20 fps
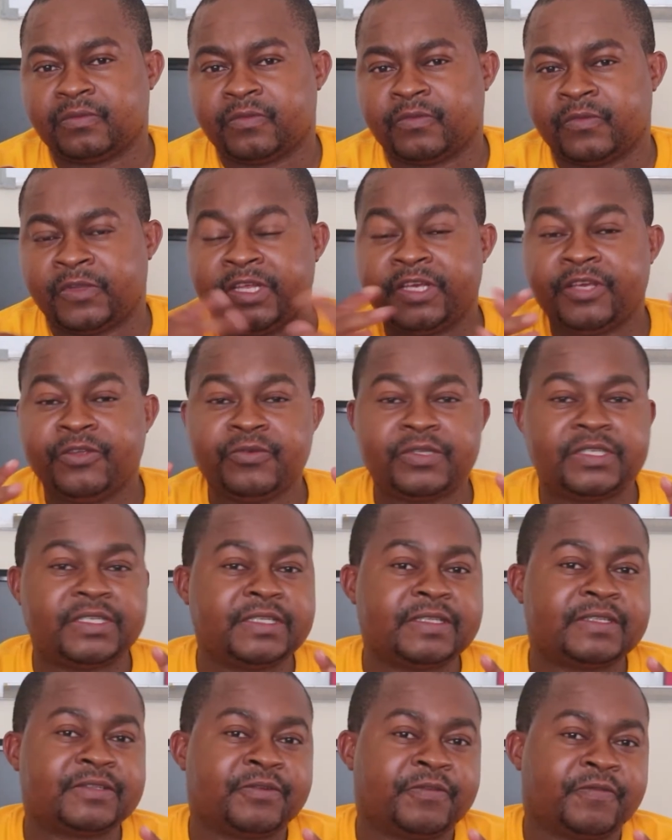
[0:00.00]
the
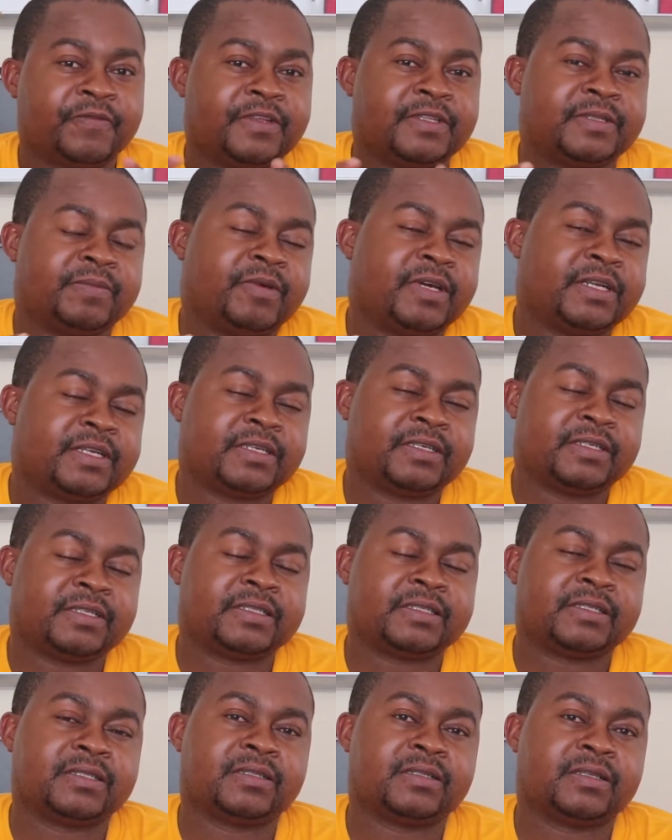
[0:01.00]
uses of these
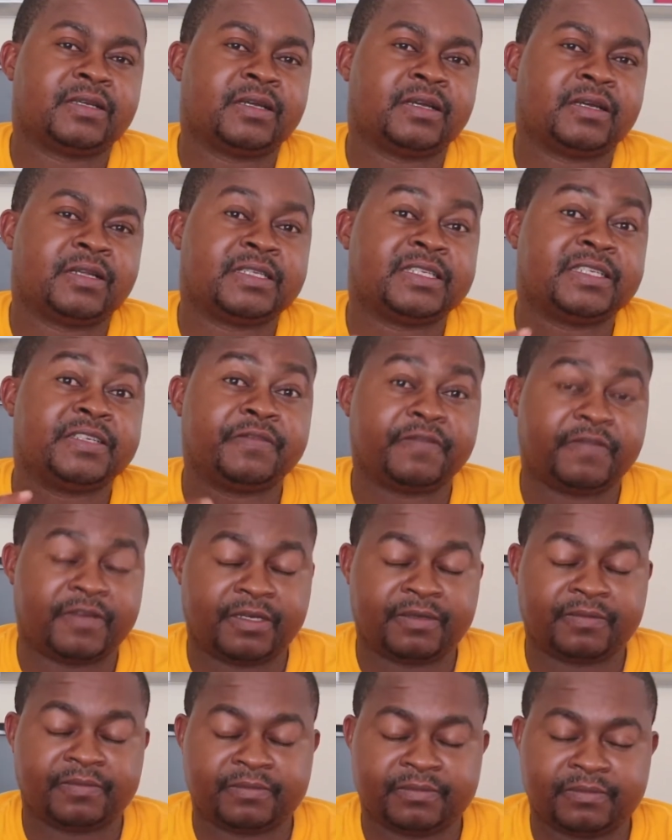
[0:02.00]
batteries differ,
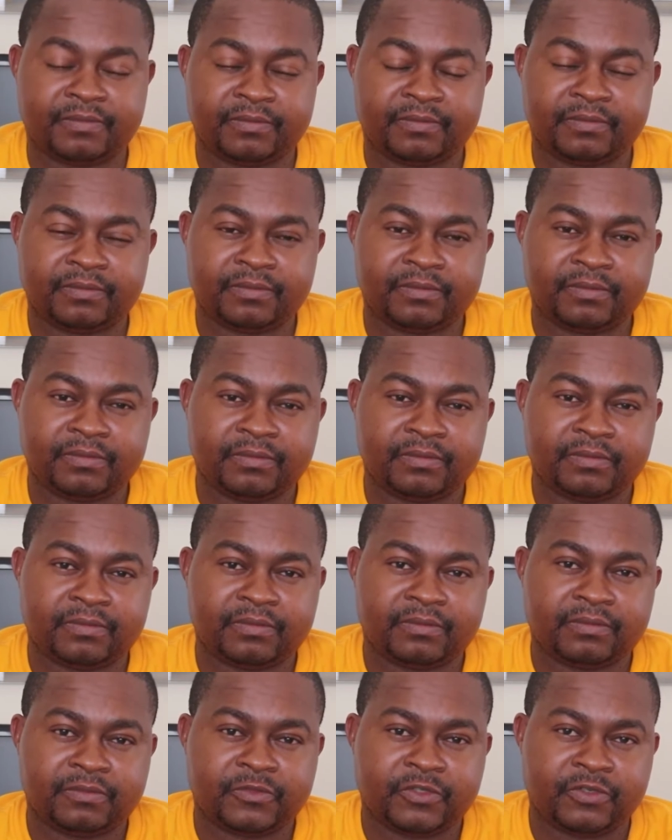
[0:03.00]

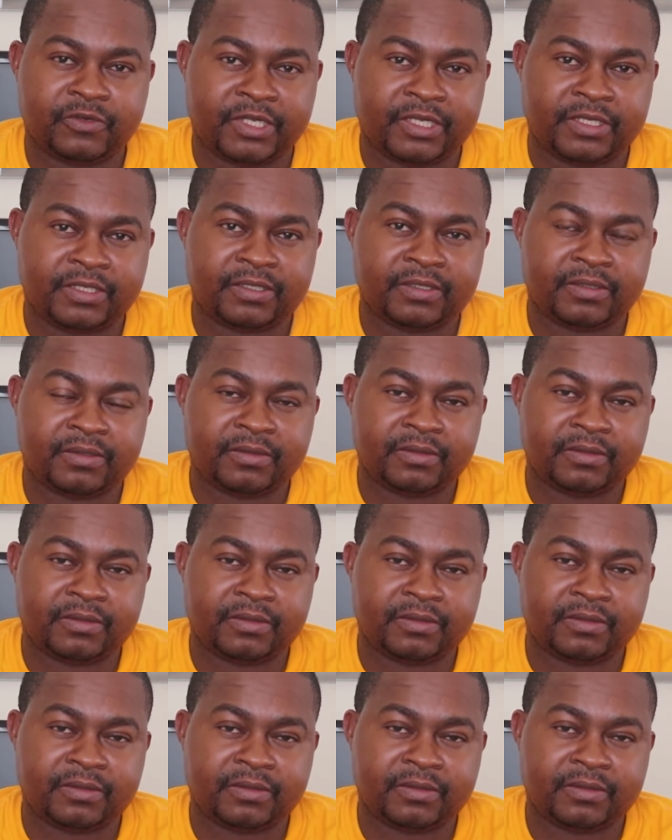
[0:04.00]
right?